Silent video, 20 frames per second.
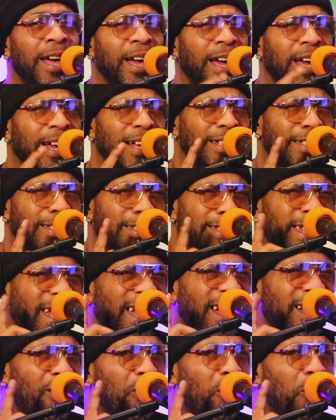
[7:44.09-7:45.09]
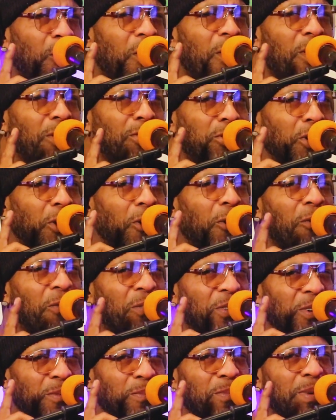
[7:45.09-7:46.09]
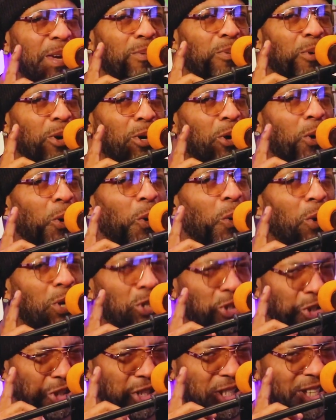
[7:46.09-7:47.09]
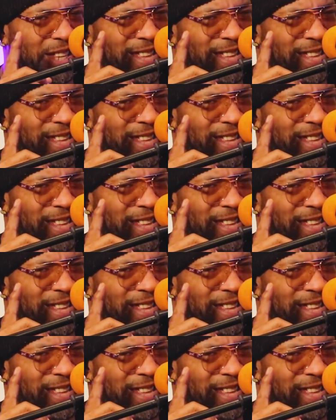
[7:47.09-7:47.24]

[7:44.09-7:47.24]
He still walked over to me with caution.